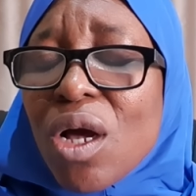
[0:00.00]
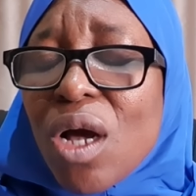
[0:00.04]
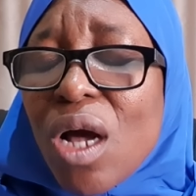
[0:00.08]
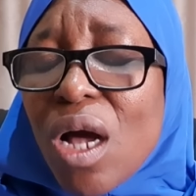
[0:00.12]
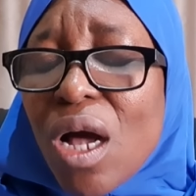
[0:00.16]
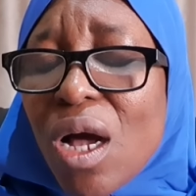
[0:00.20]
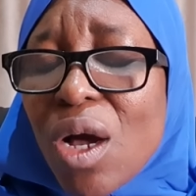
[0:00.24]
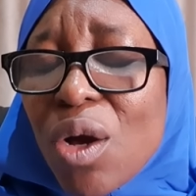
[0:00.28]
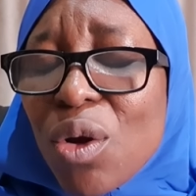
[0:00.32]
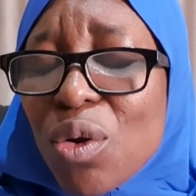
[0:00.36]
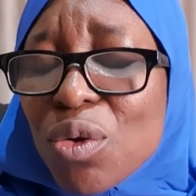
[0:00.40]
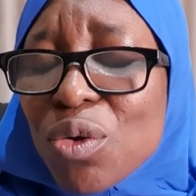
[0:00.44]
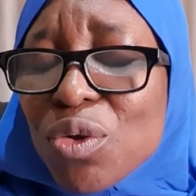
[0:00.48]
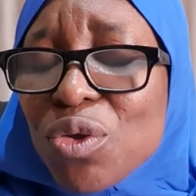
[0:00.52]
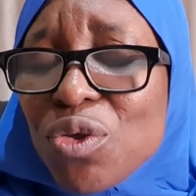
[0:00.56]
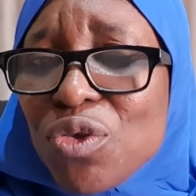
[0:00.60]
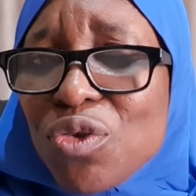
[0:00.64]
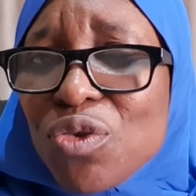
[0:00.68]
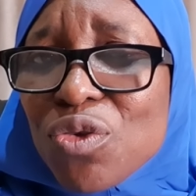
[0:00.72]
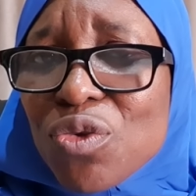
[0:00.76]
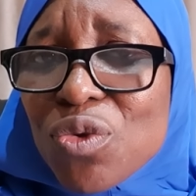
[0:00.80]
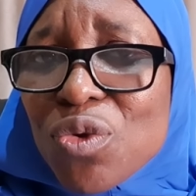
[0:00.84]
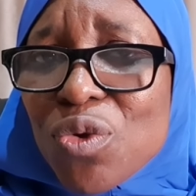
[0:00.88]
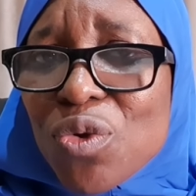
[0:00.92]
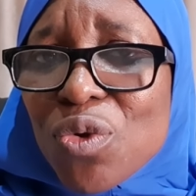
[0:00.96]
uh,
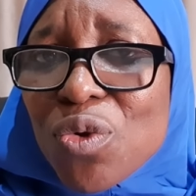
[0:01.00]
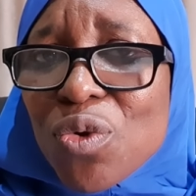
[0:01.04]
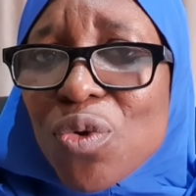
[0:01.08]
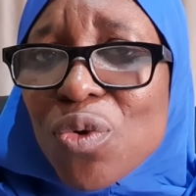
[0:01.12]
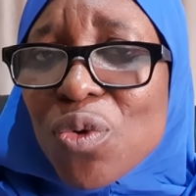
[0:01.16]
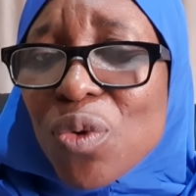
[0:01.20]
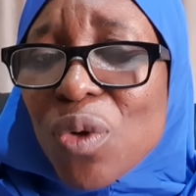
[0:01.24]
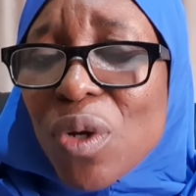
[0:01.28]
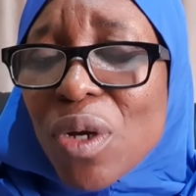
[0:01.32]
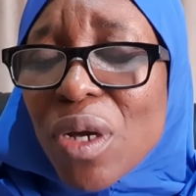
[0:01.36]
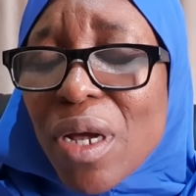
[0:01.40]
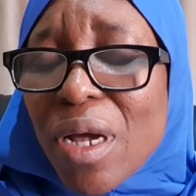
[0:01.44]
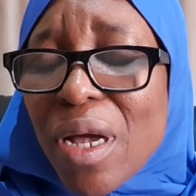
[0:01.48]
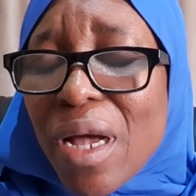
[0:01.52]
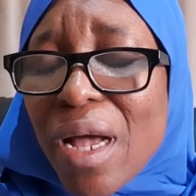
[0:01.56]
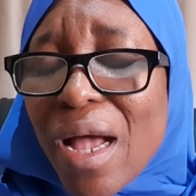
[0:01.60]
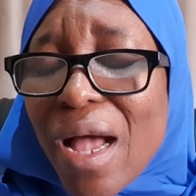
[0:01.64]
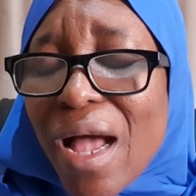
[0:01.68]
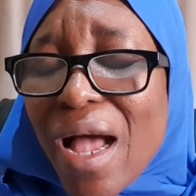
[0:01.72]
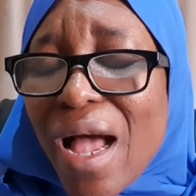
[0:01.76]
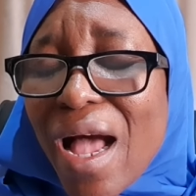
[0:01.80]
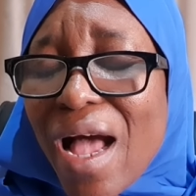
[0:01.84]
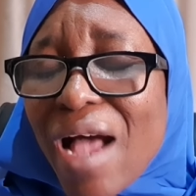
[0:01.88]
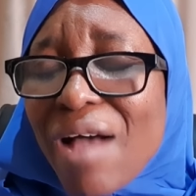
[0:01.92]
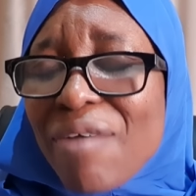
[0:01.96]
Ojukwu
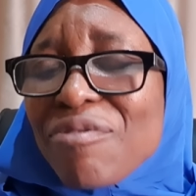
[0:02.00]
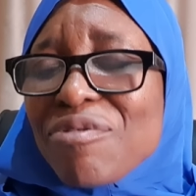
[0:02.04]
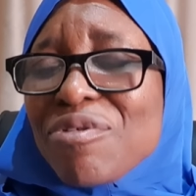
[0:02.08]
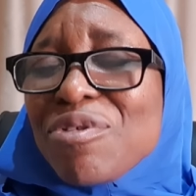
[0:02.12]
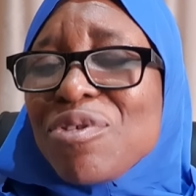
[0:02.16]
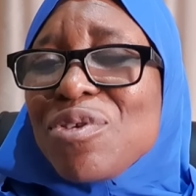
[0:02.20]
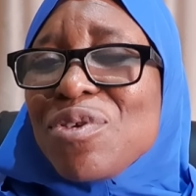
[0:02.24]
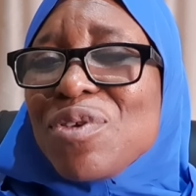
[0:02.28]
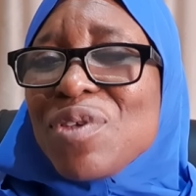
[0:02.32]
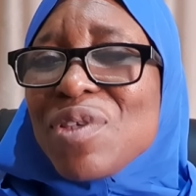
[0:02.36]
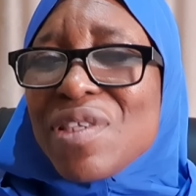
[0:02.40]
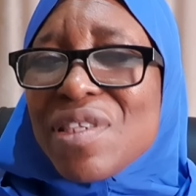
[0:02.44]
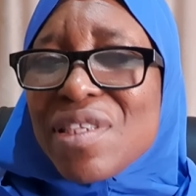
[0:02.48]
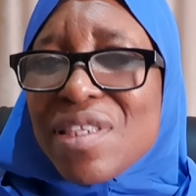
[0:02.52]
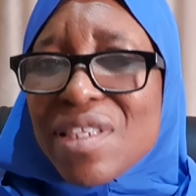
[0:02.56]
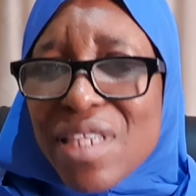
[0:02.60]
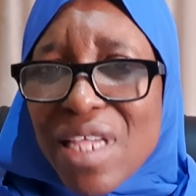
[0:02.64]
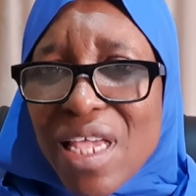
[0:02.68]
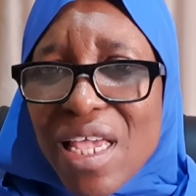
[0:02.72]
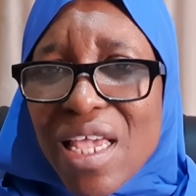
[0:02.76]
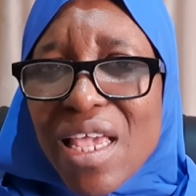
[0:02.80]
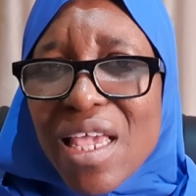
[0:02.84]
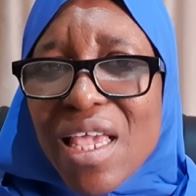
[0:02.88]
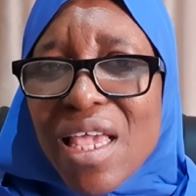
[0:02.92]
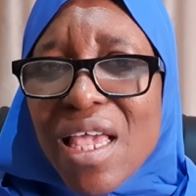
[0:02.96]
have to
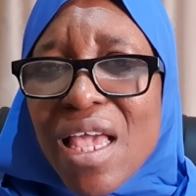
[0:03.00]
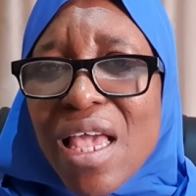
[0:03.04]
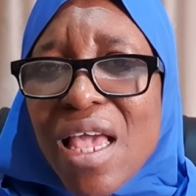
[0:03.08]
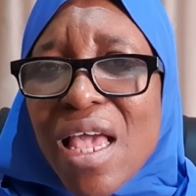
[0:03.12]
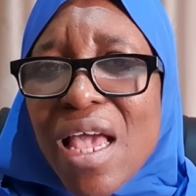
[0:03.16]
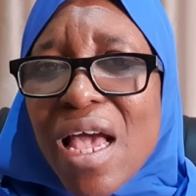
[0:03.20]
say